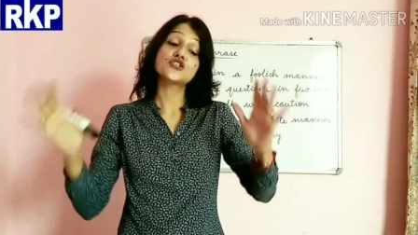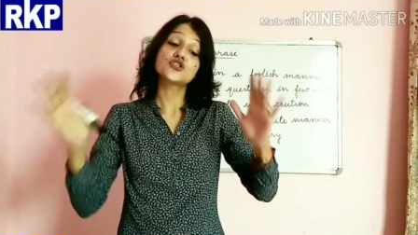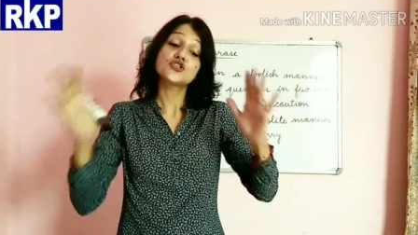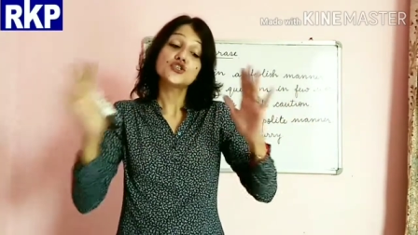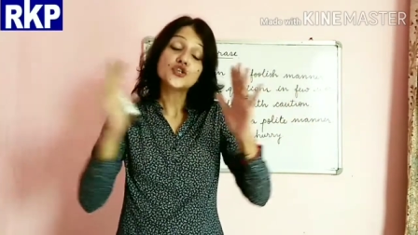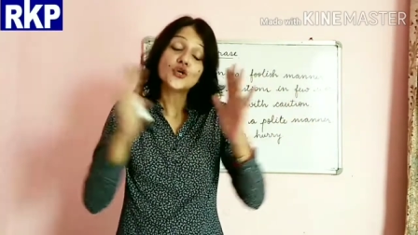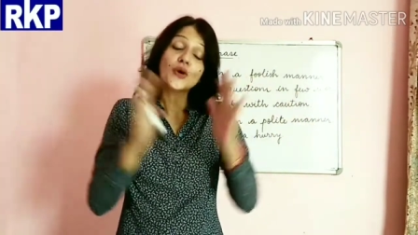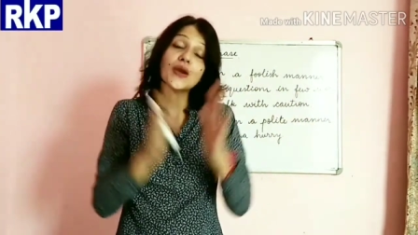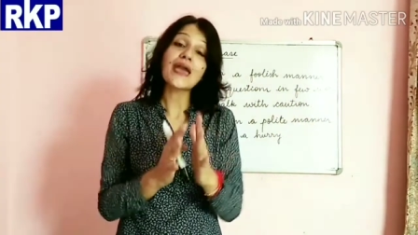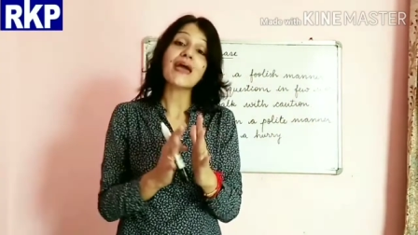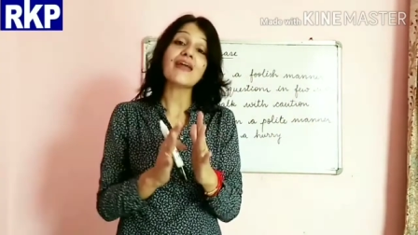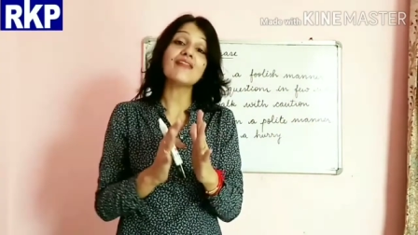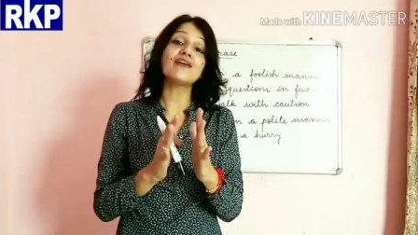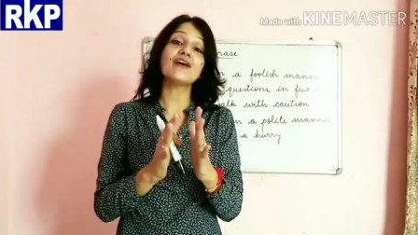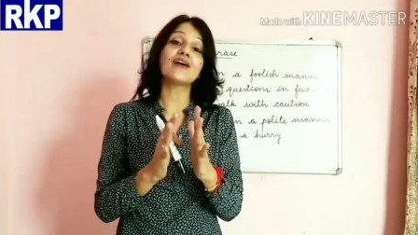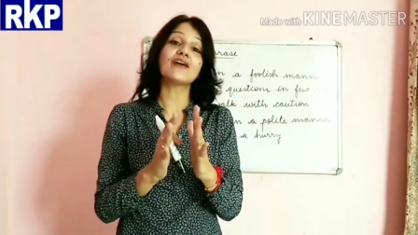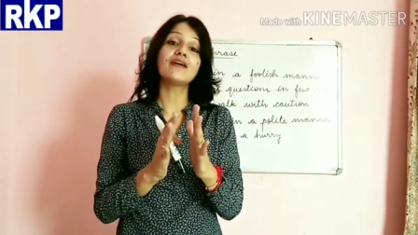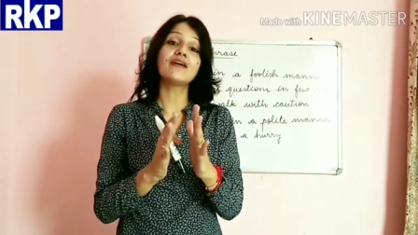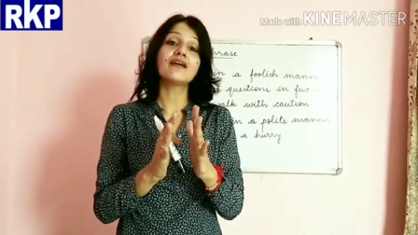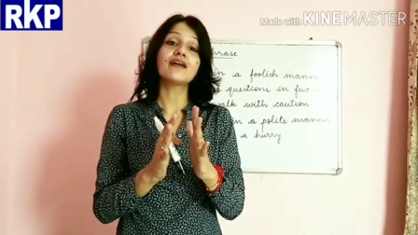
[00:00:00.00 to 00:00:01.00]

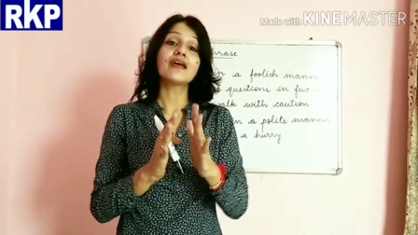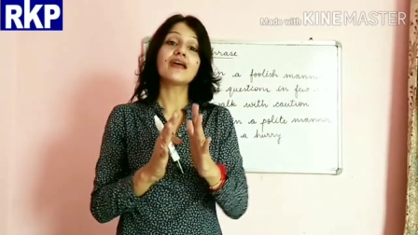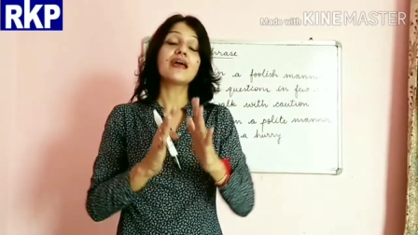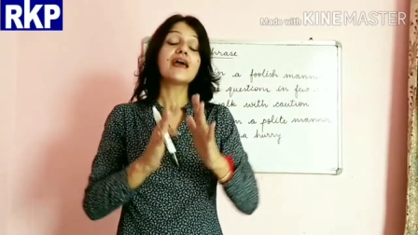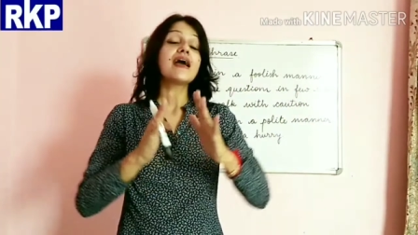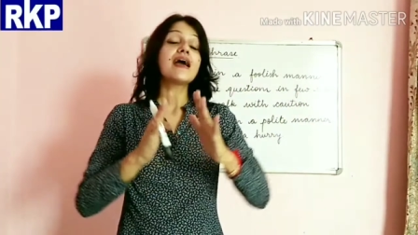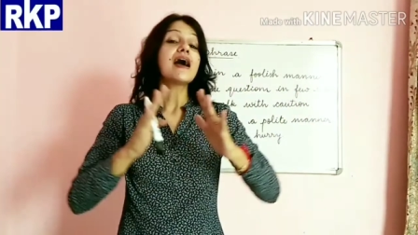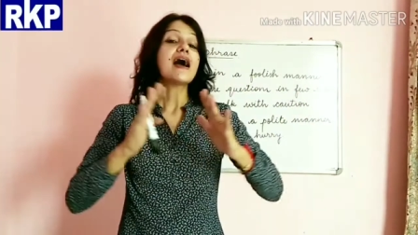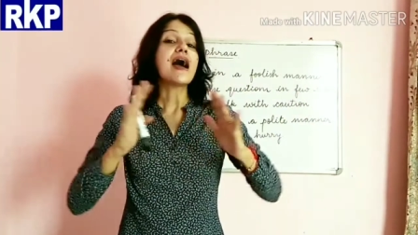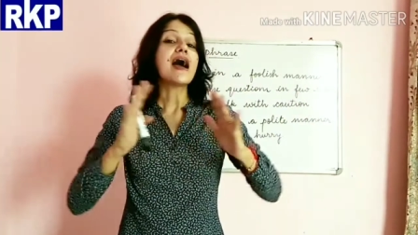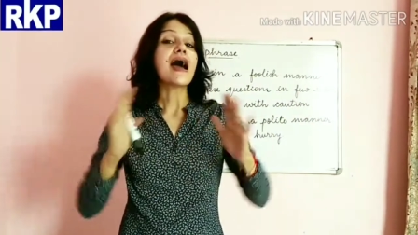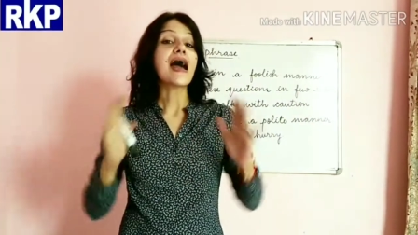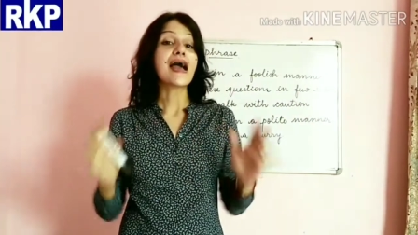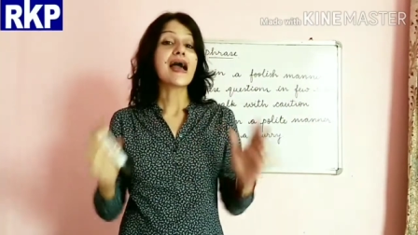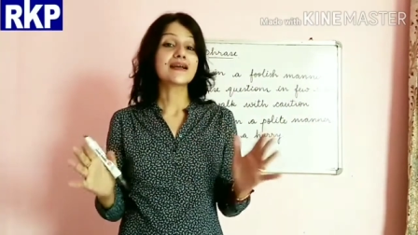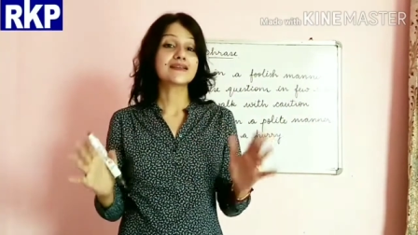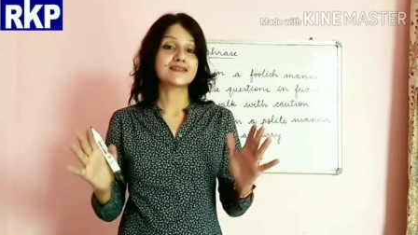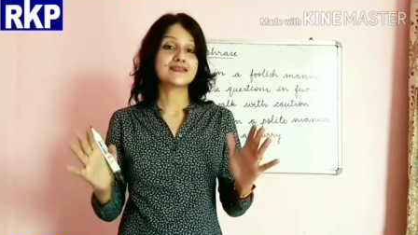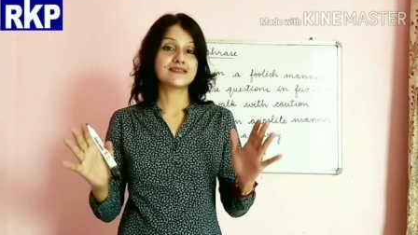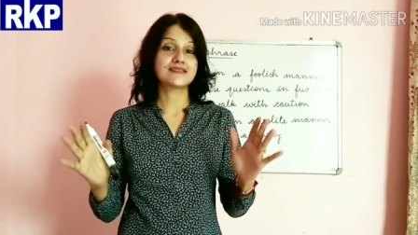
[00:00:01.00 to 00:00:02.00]
together
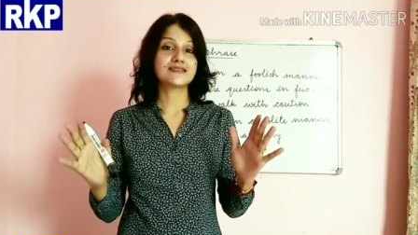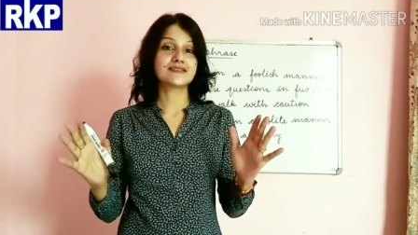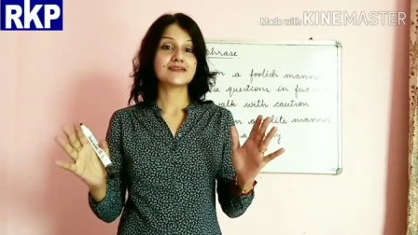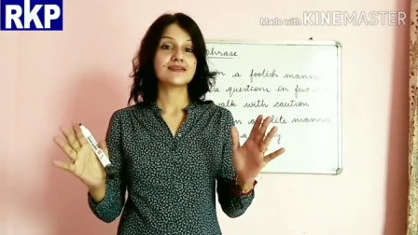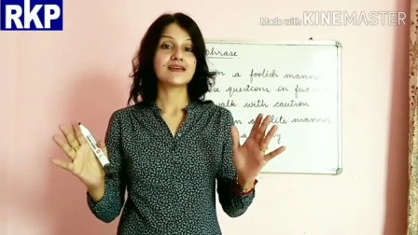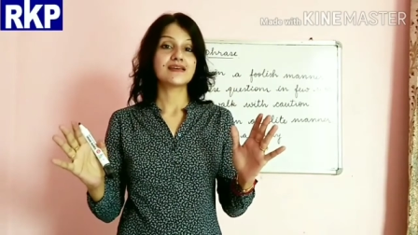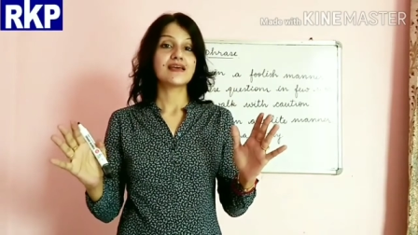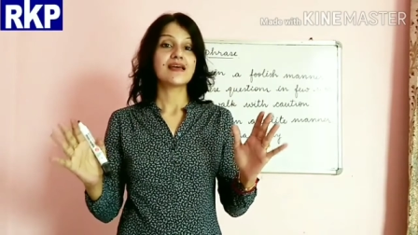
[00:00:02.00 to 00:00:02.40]
acts